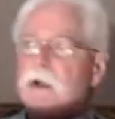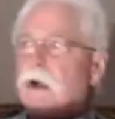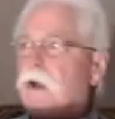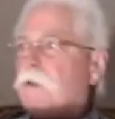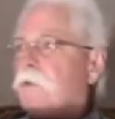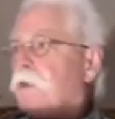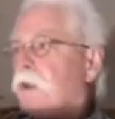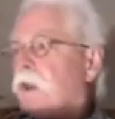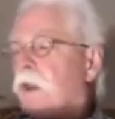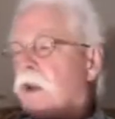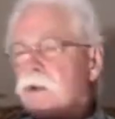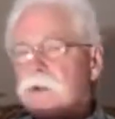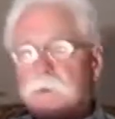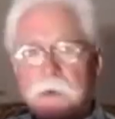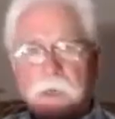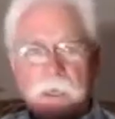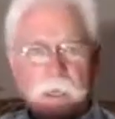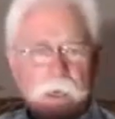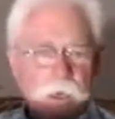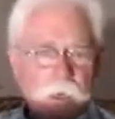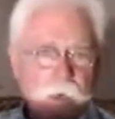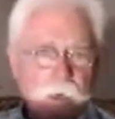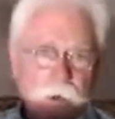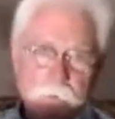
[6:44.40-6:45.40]
it's not the
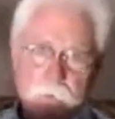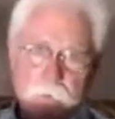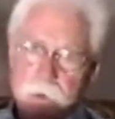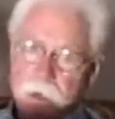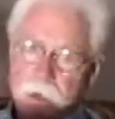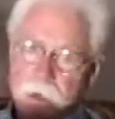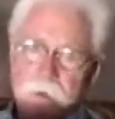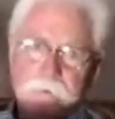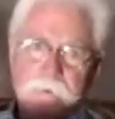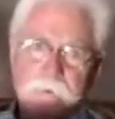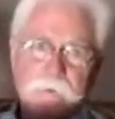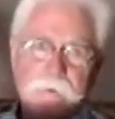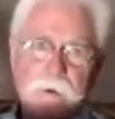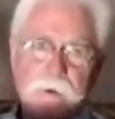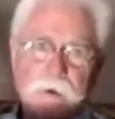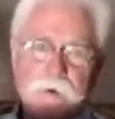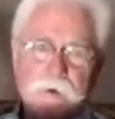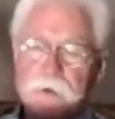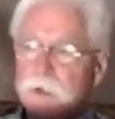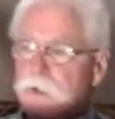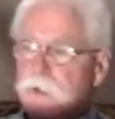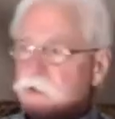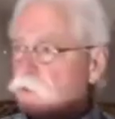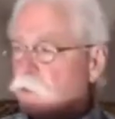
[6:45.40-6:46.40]
educated
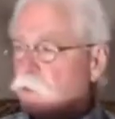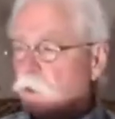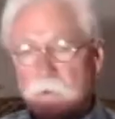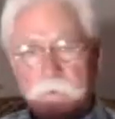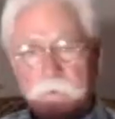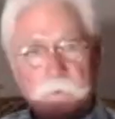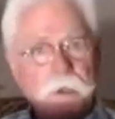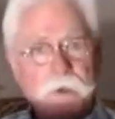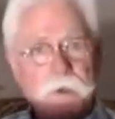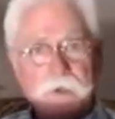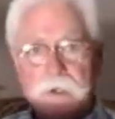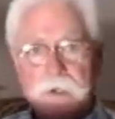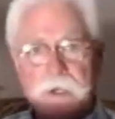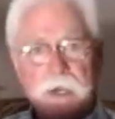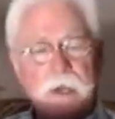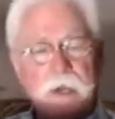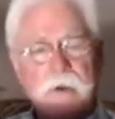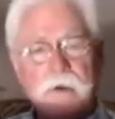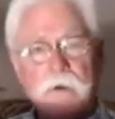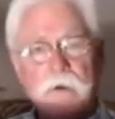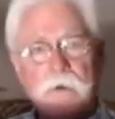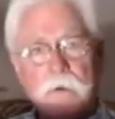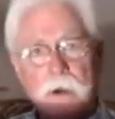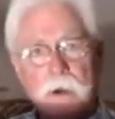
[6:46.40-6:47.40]
men, it's just 12 men
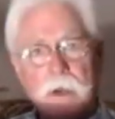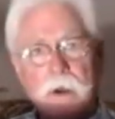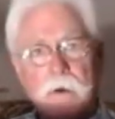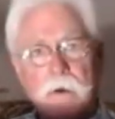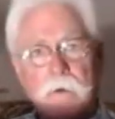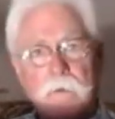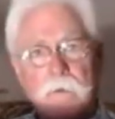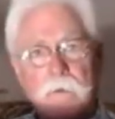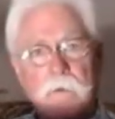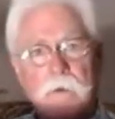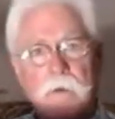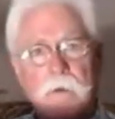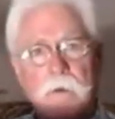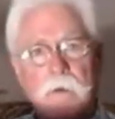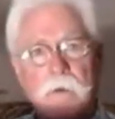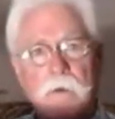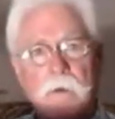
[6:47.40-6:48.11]
standing around.